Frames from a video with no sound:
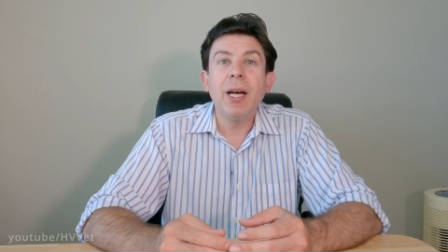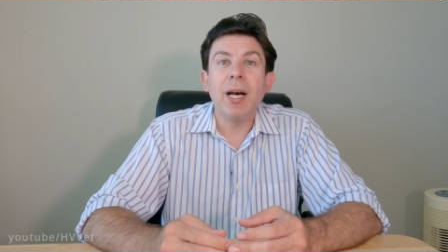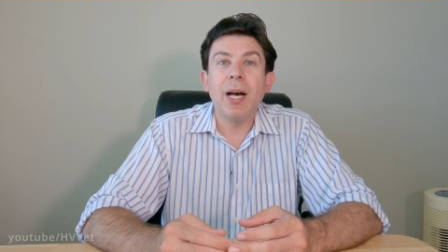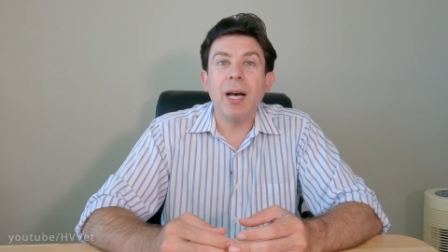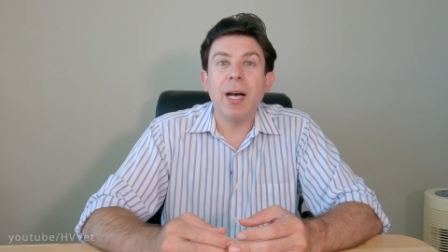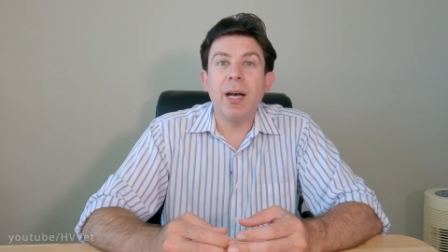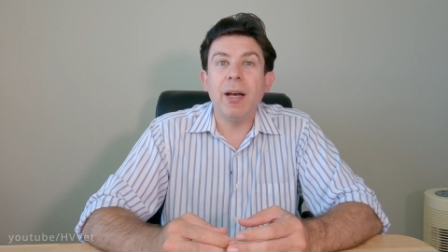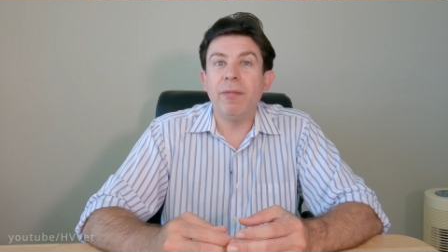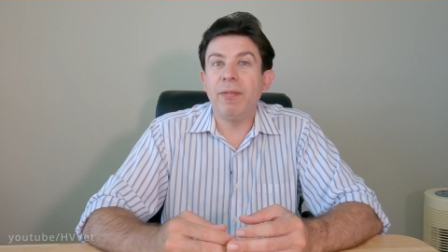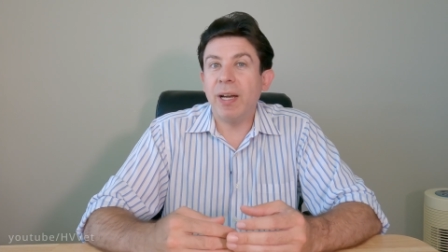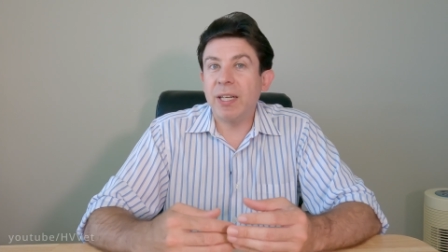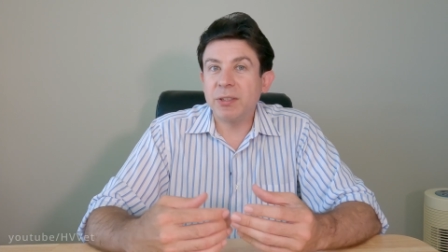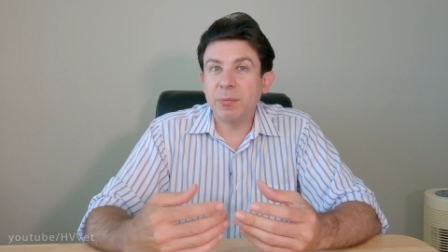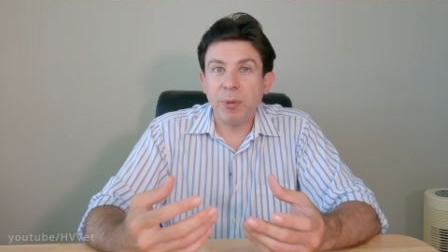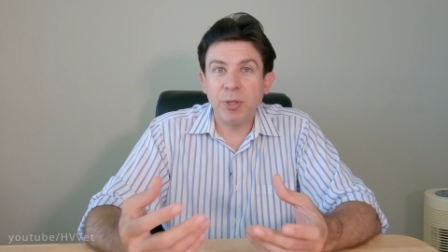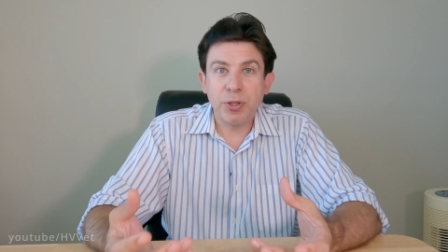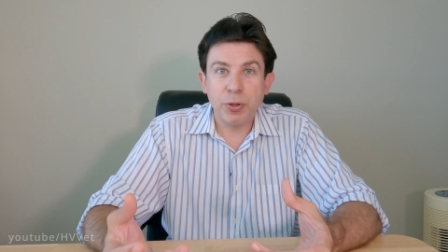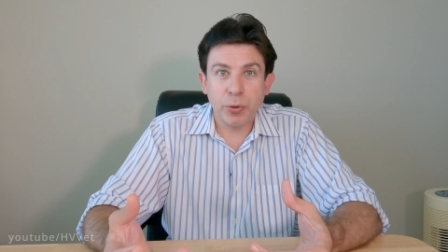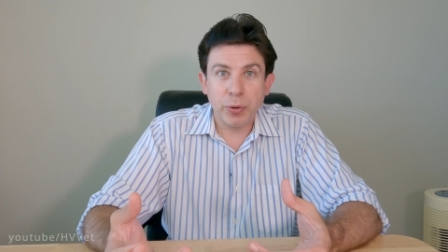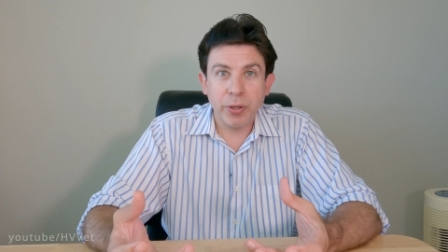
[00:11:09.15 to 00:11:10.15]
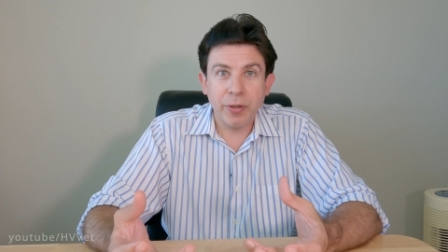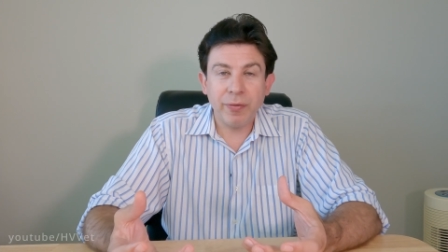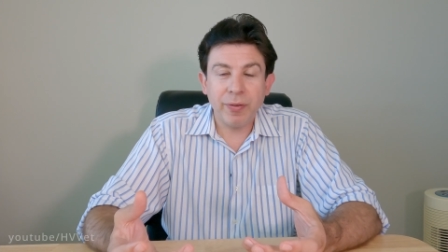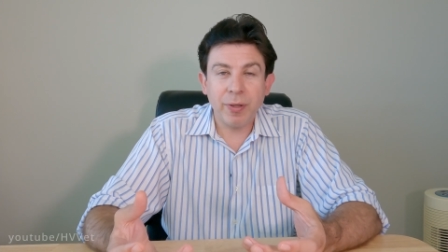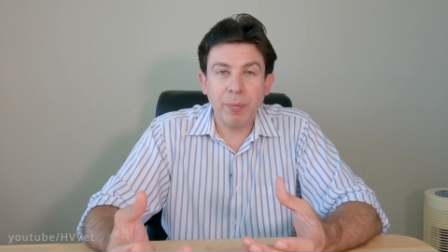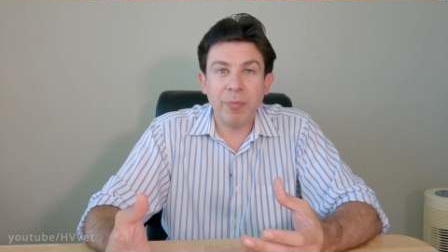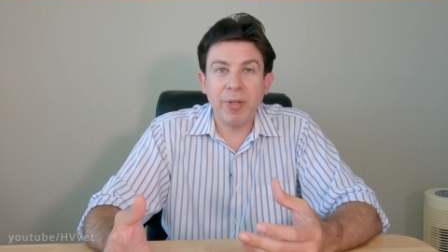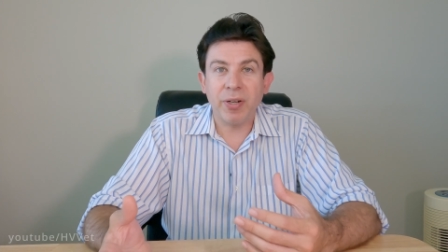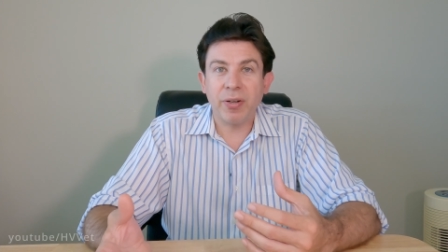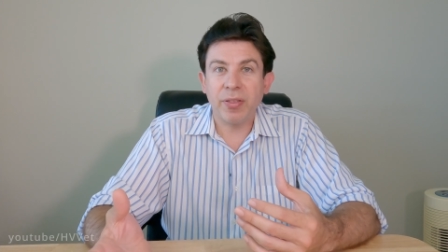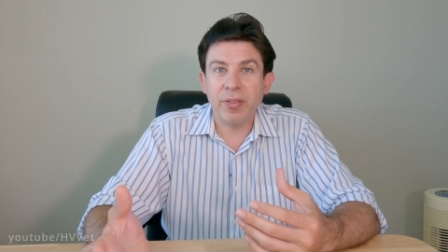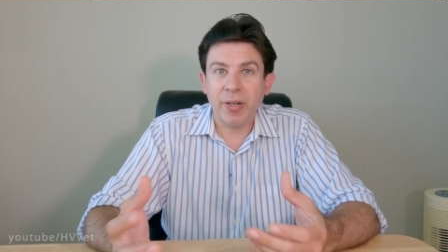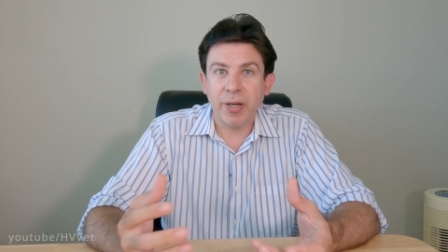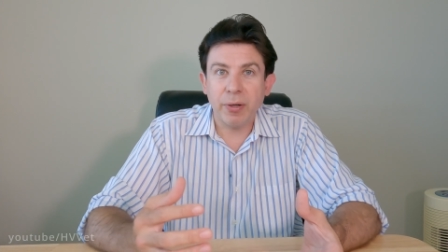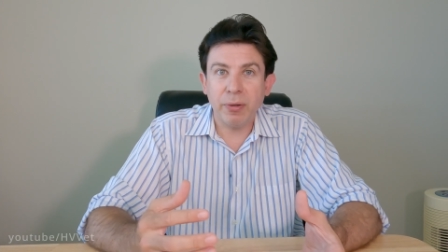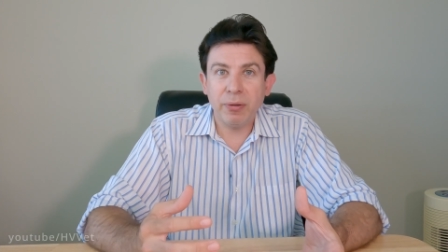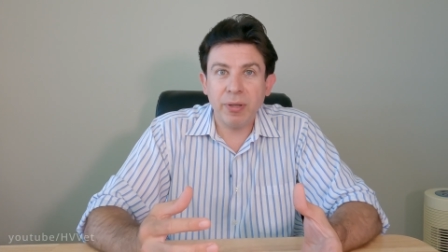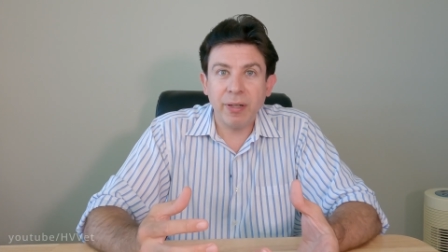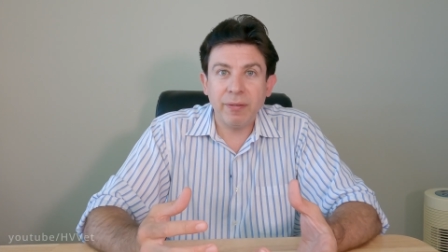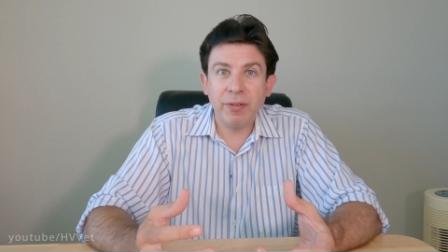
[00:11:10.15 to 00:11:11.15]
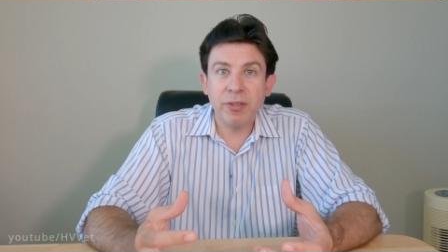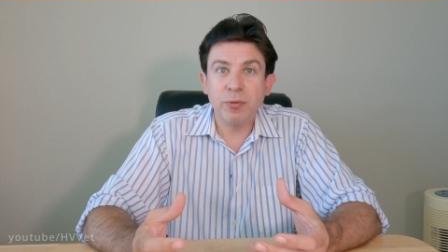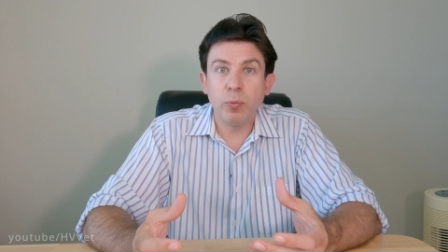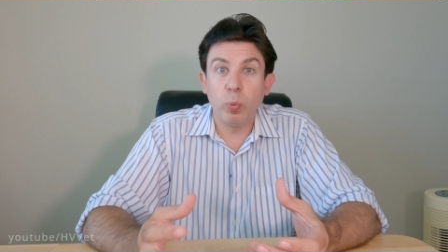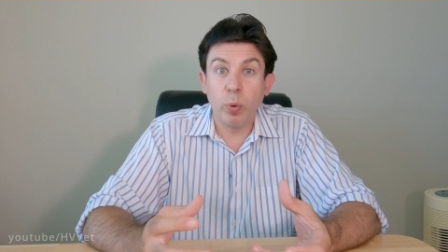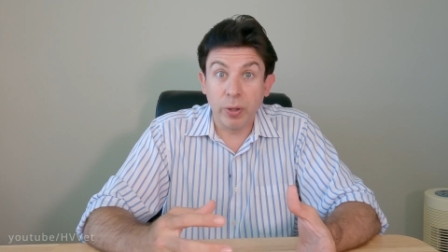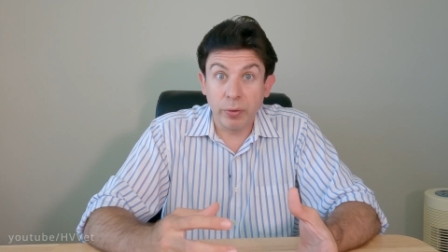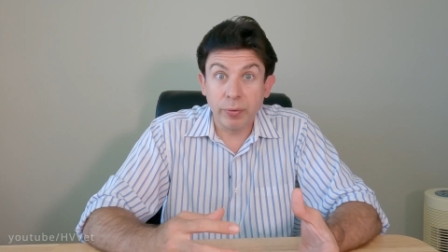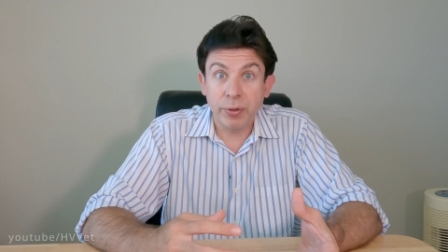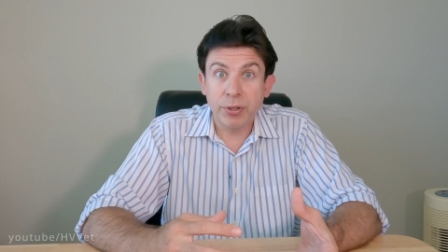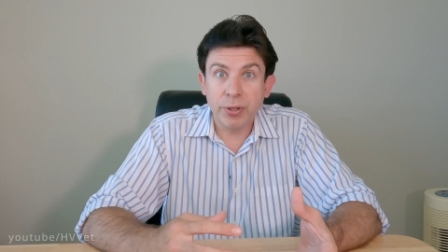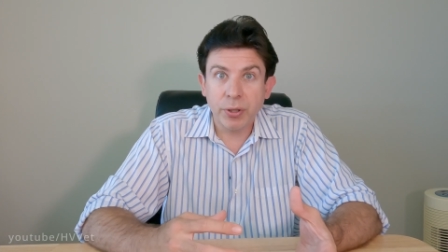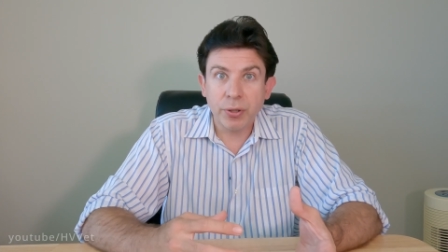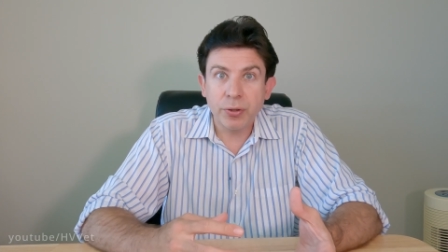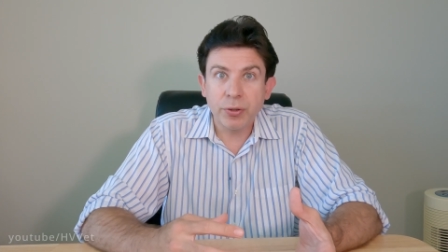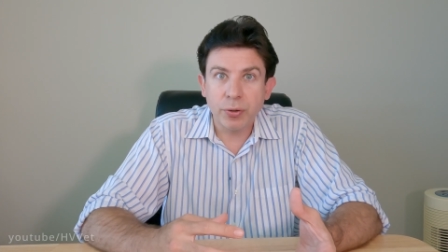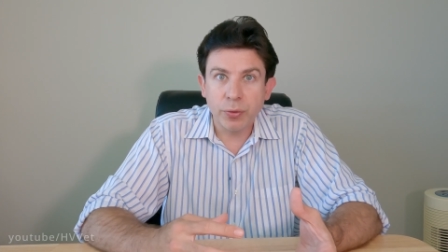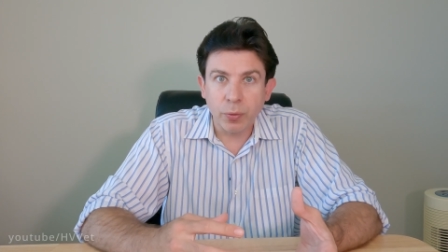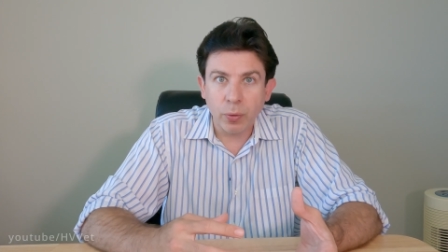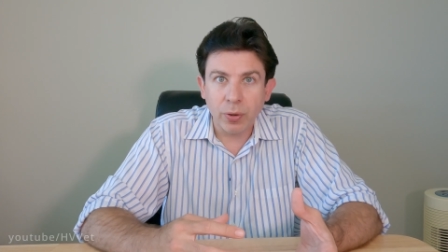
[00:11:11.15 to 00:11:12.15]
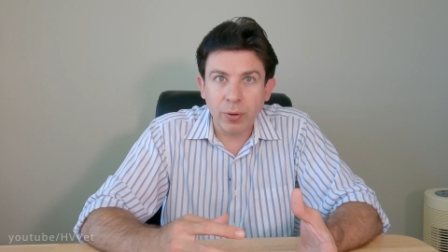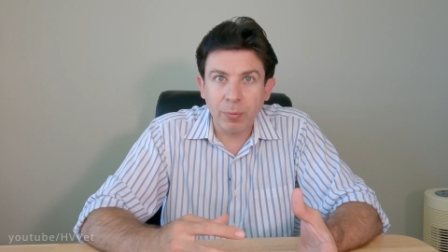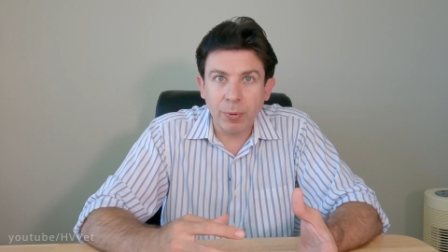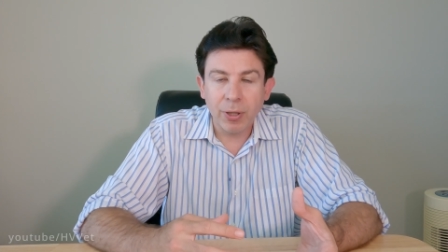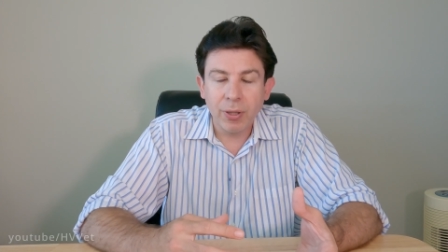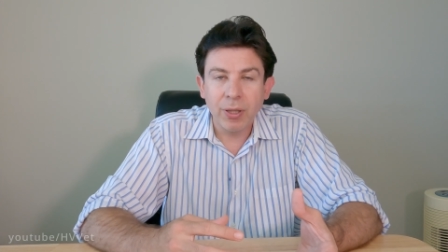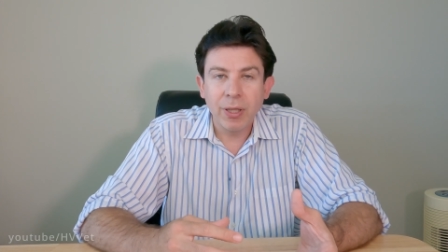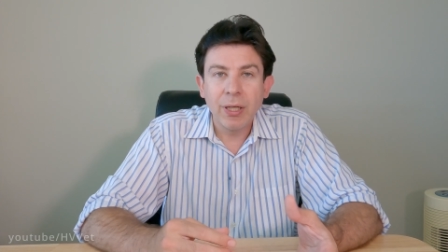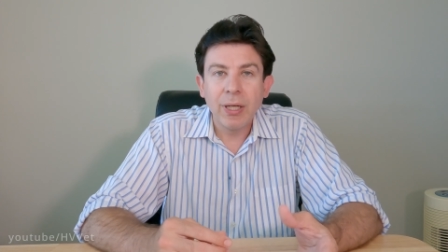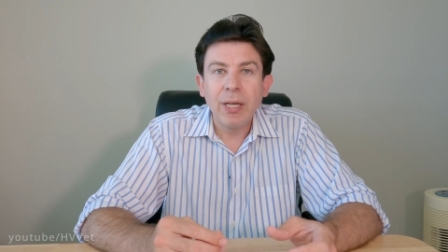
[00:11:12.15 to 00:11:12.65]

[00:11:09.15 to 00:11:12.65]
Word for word: uh, a vast majority of them, their thyroid levels will return to normal.